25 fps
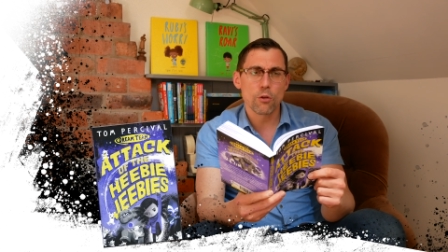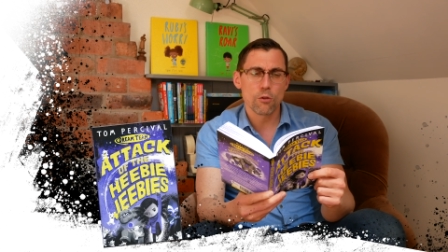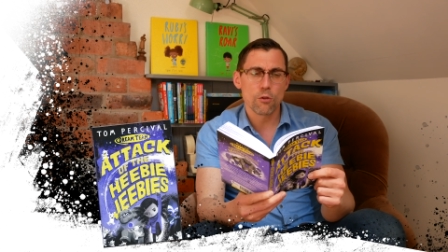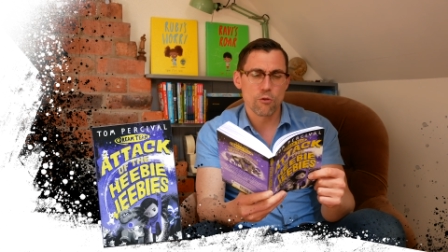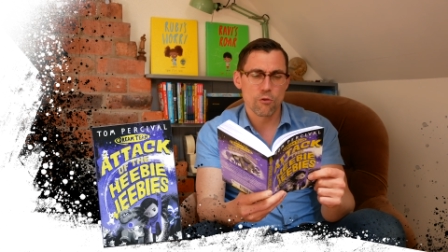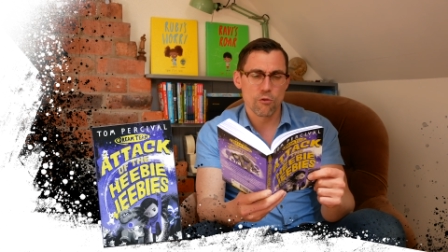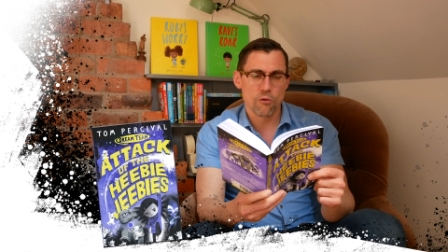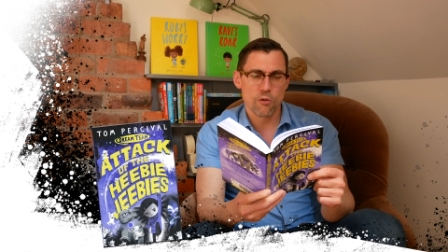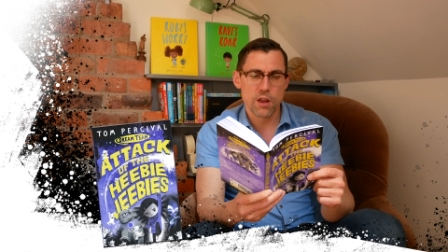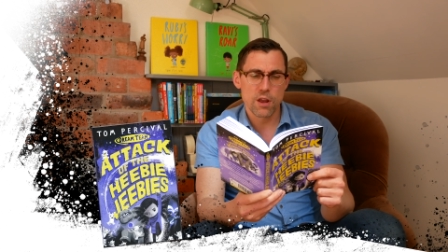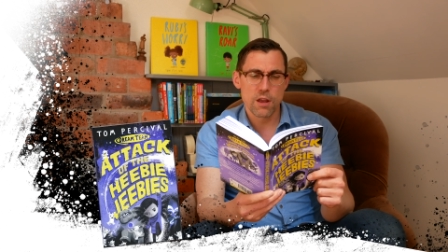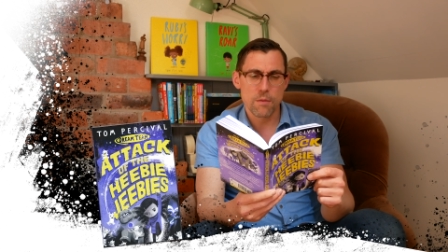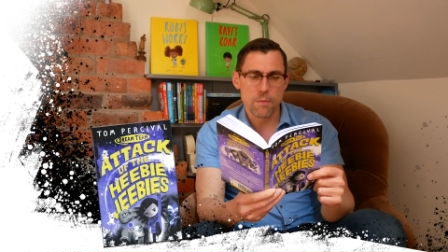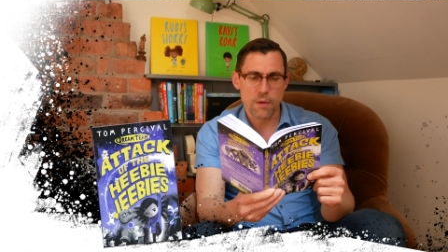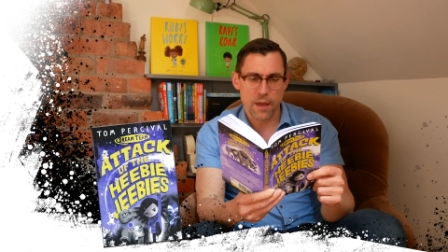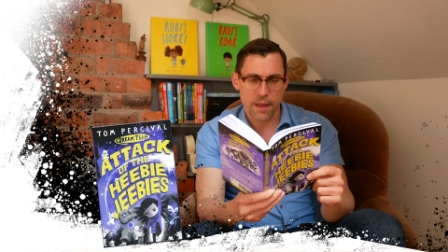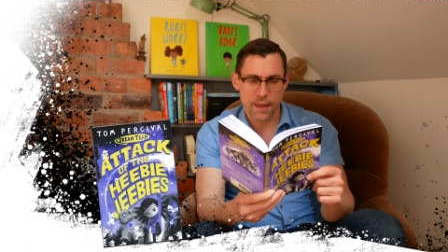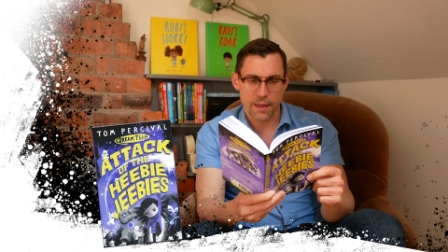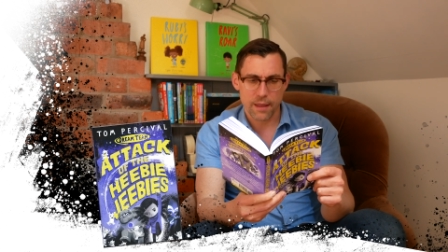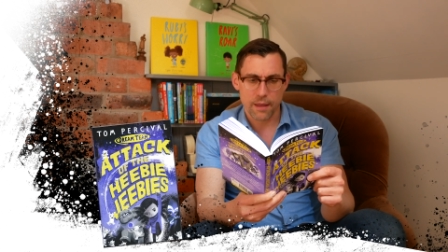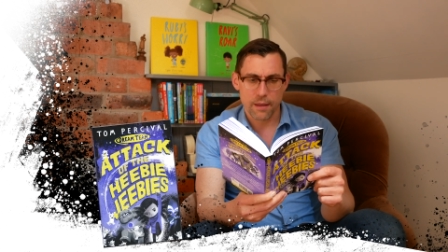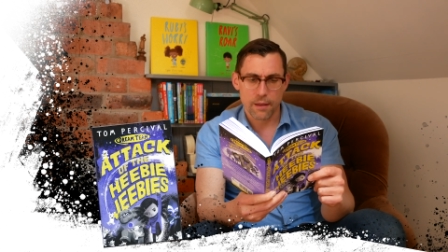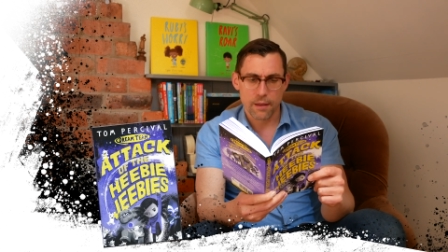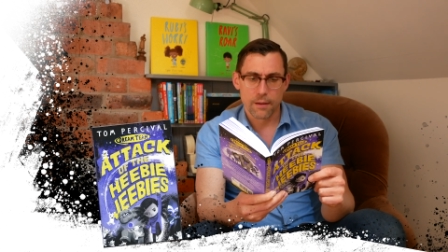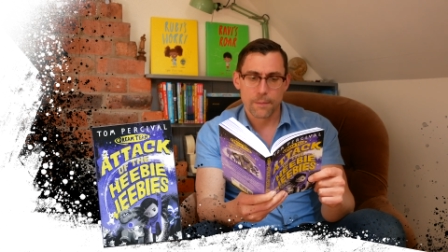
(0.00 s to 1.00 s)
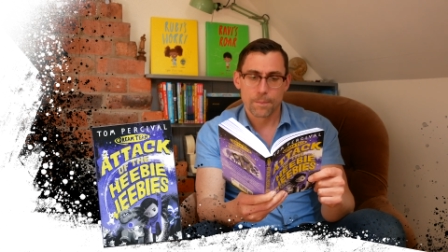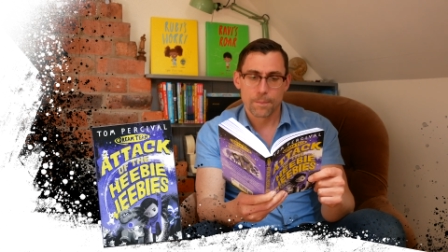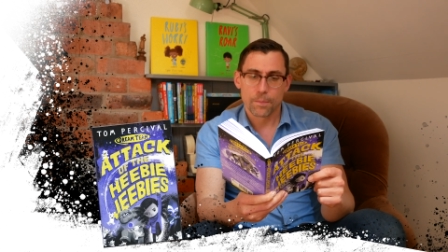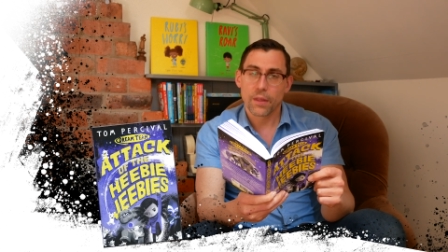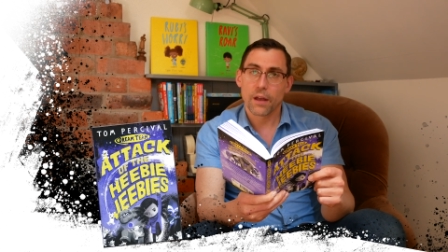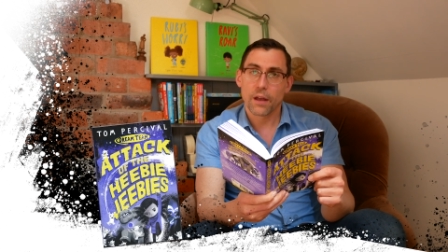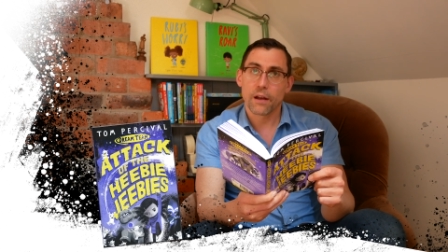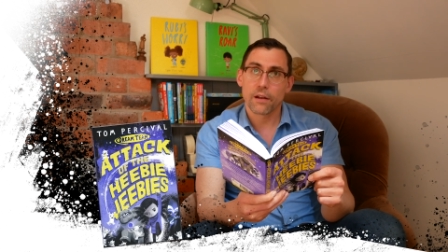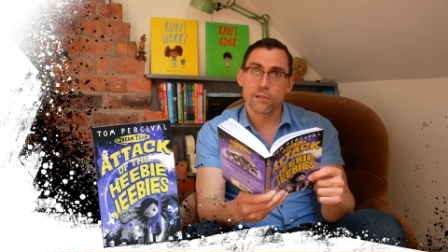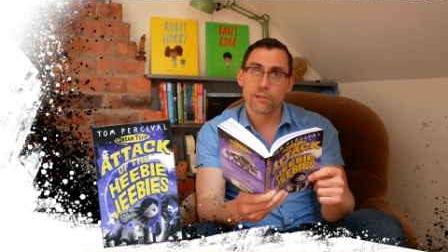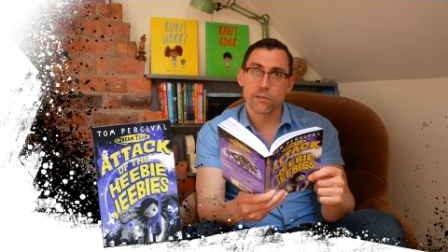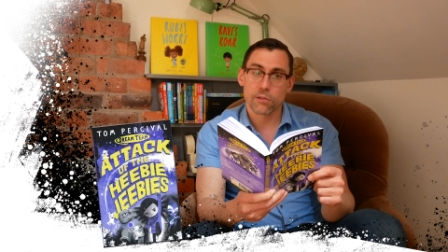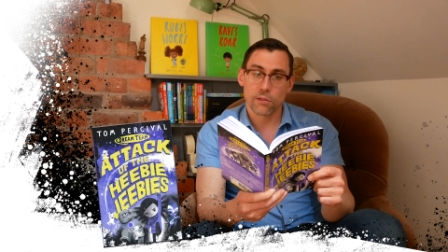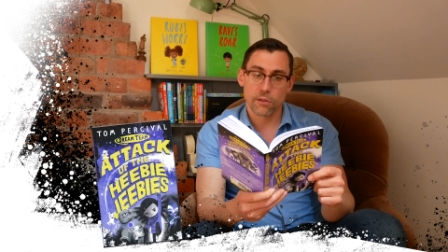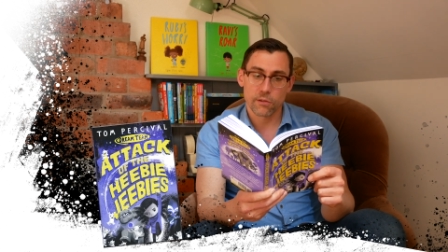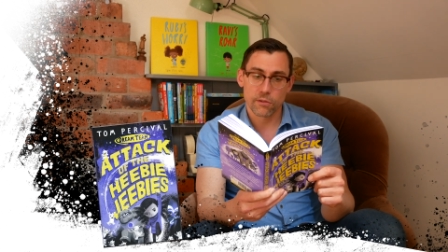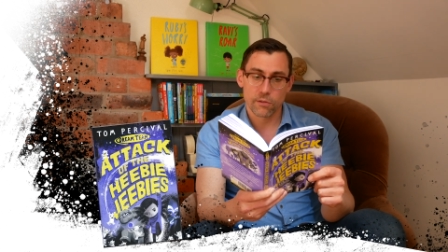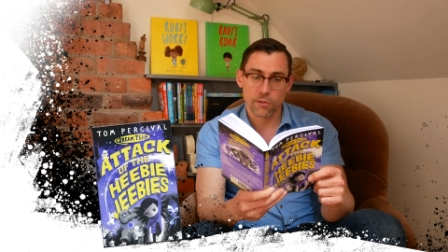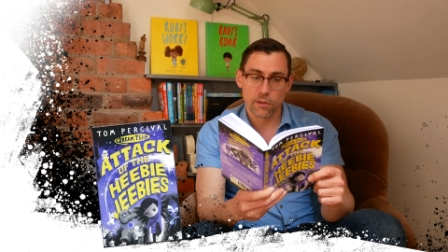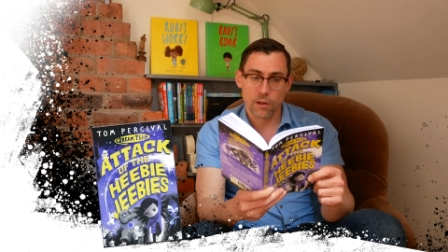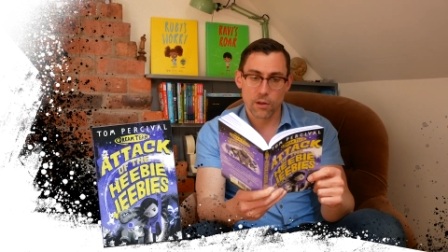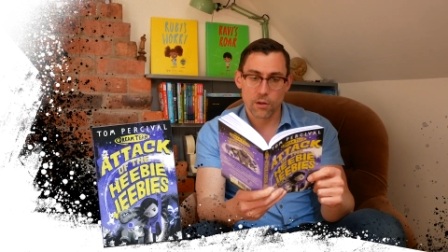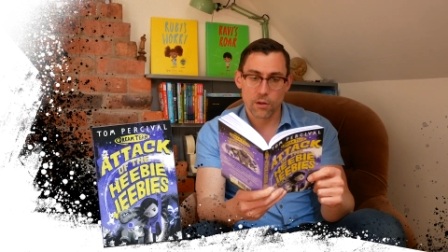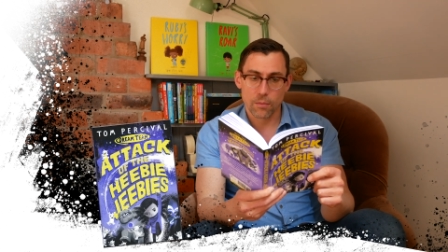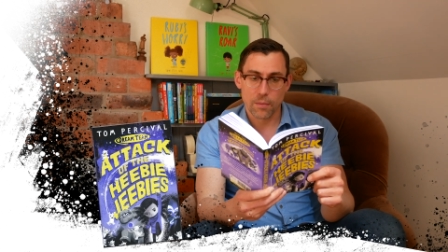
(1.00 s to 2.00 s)
dreaming? Asked the
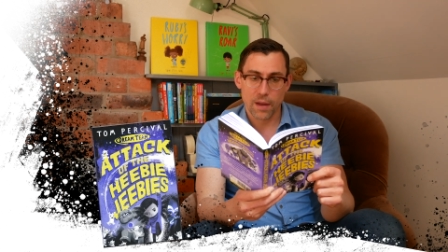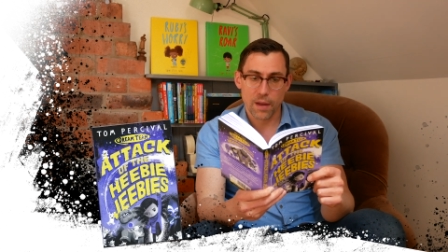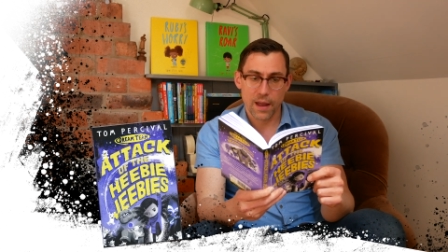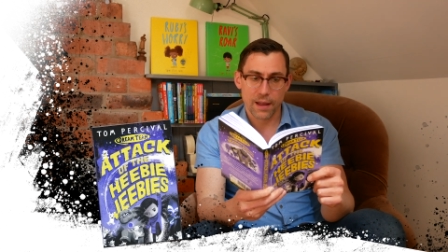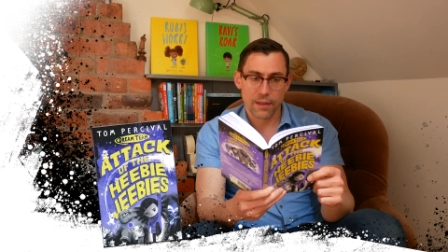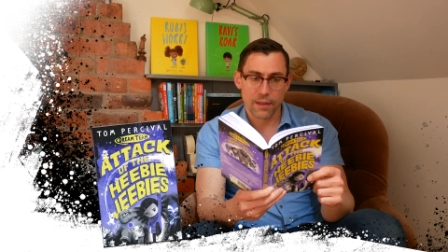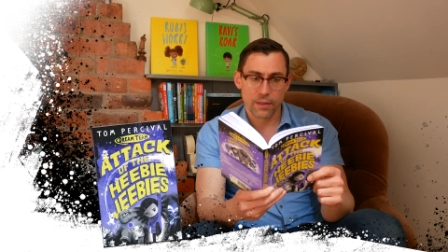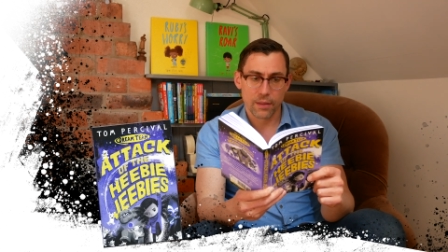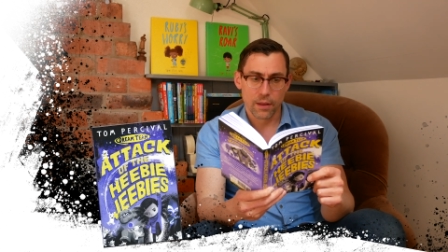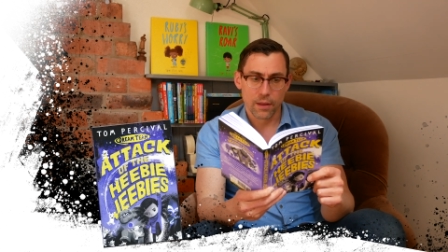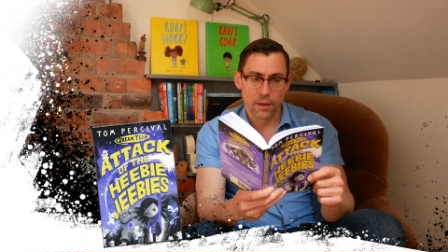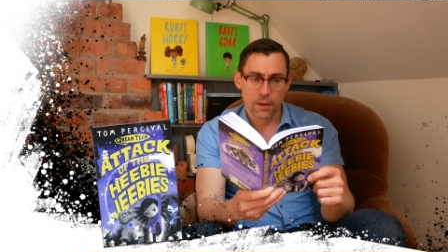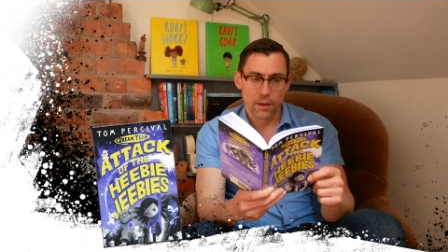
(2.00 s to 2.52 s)
stone man.